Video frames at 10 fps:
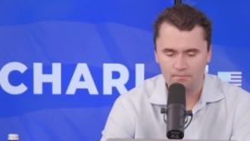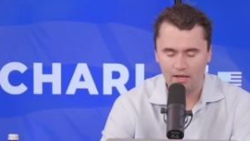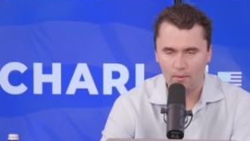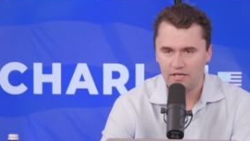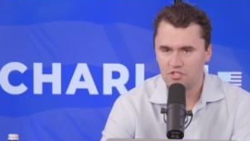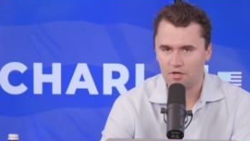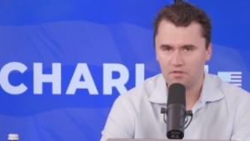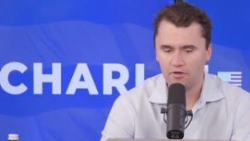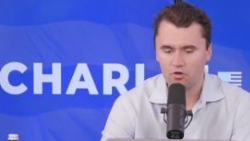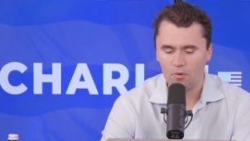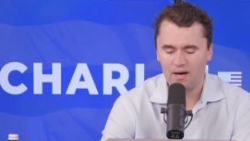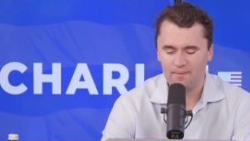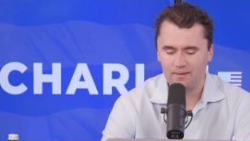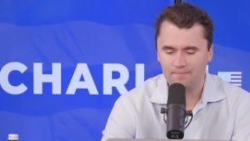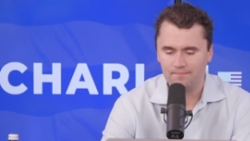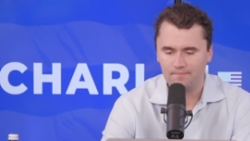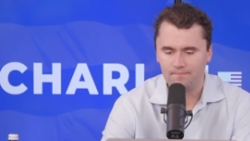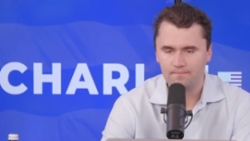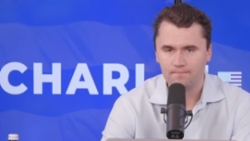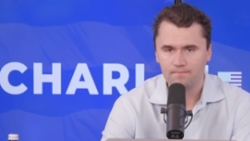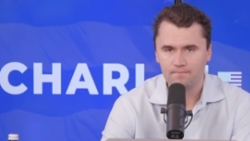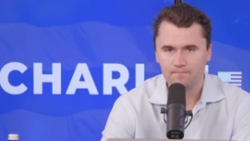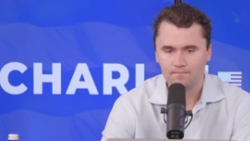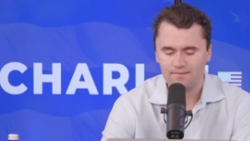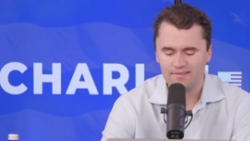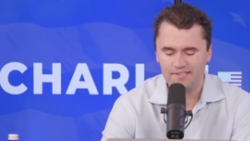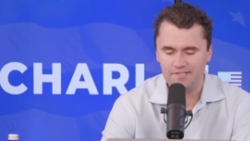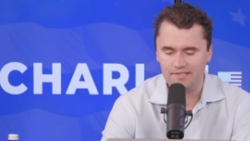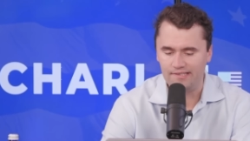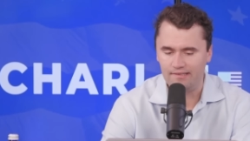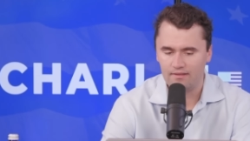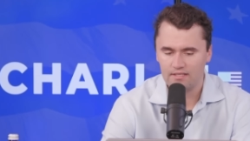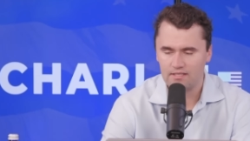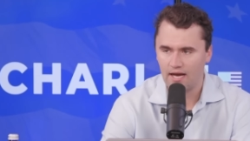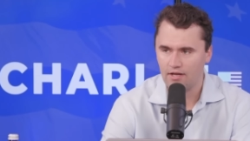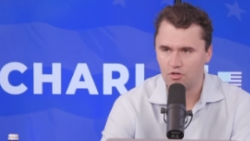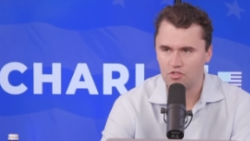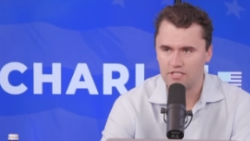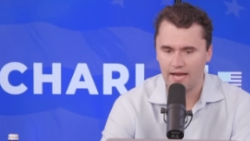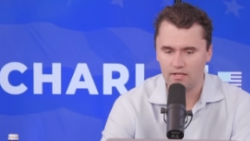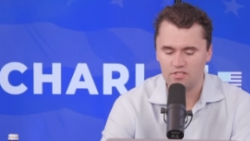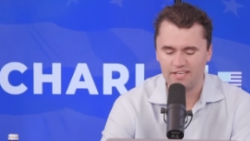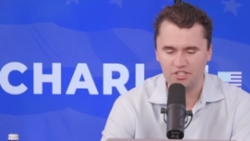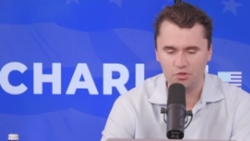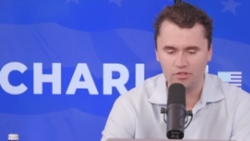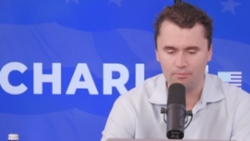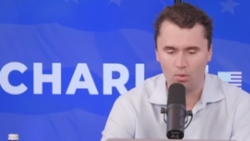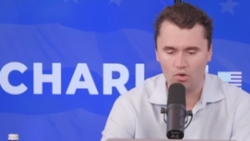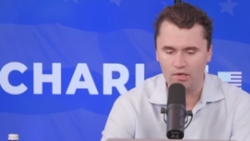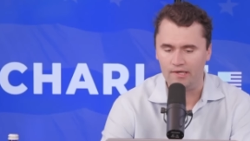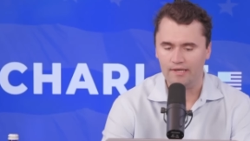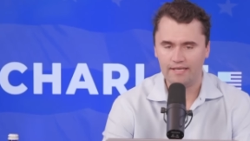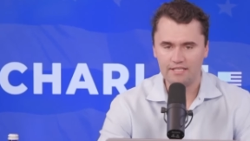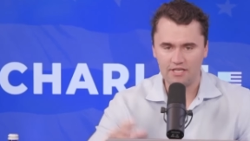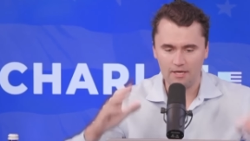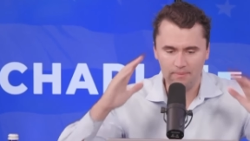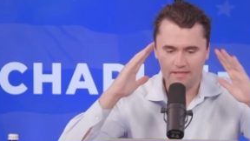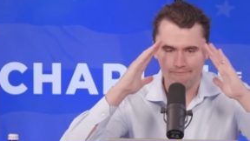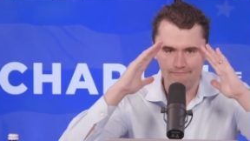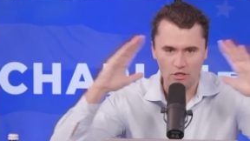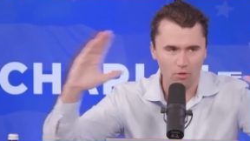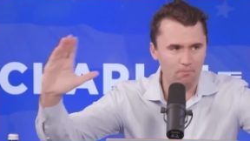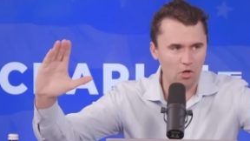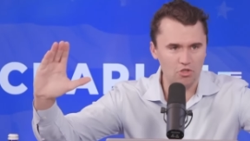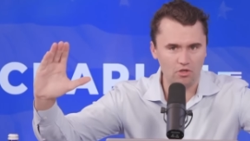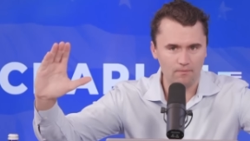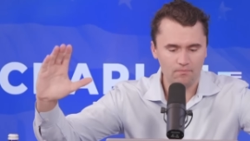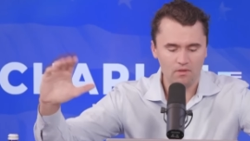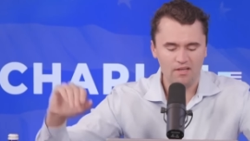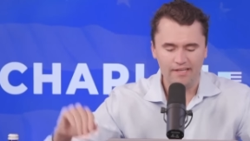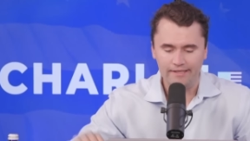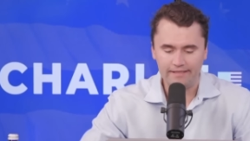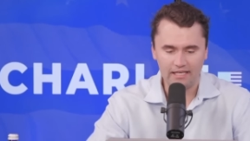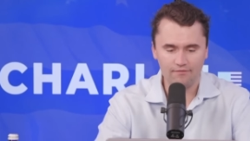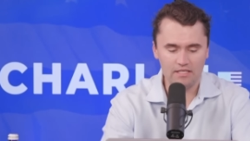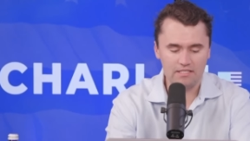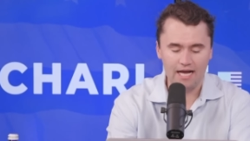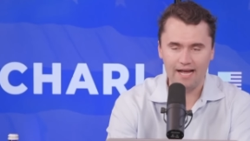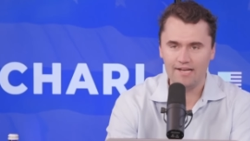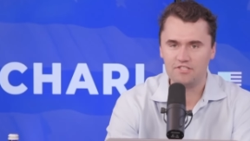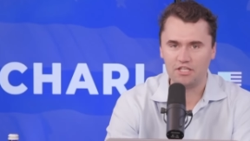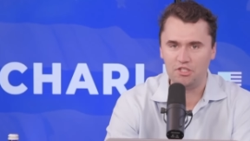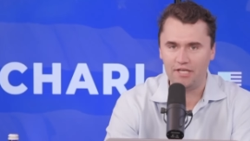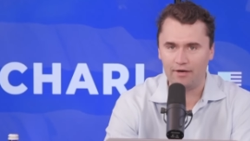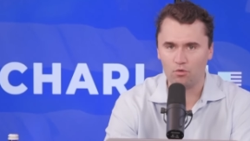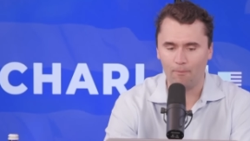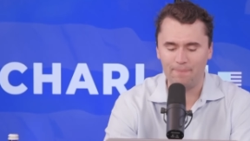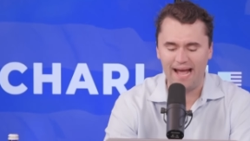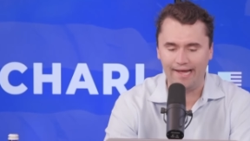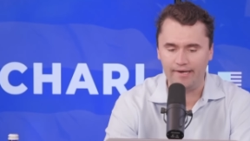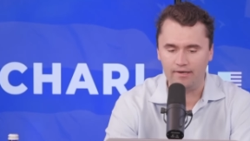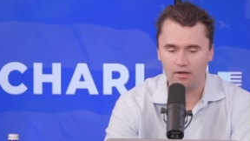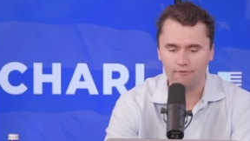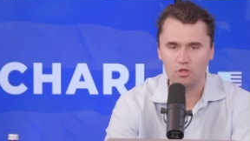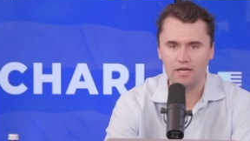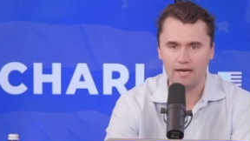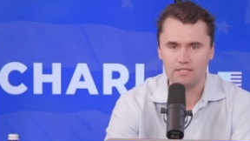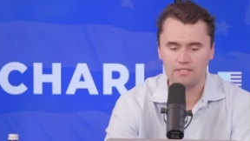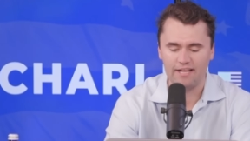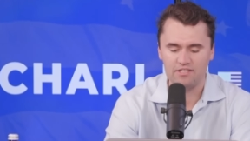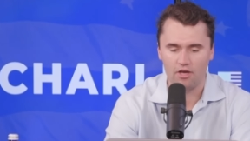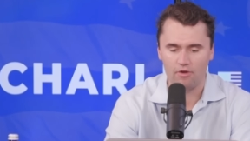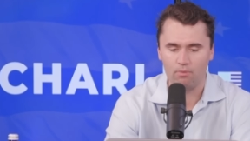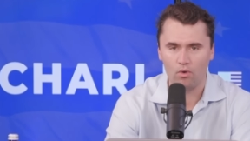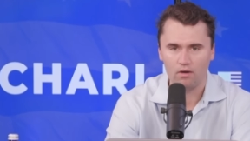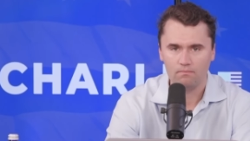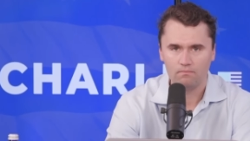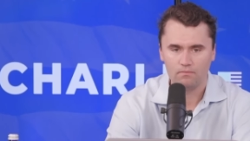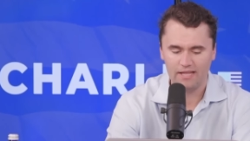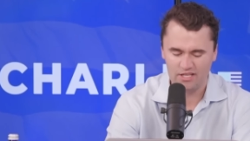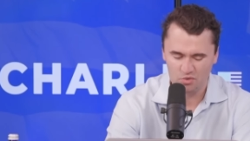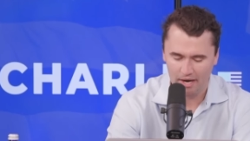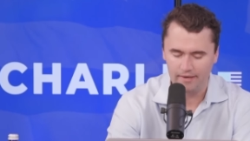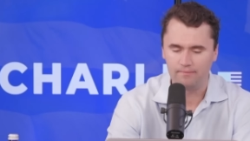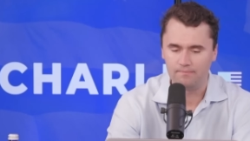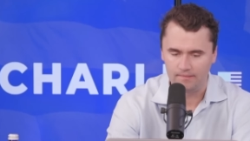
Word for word: By the way, he served under Obama. This, this guy understands the issue at the border. He's going to be the field marshal. Think of this guy as the General Patton of the United States southern border. That's right.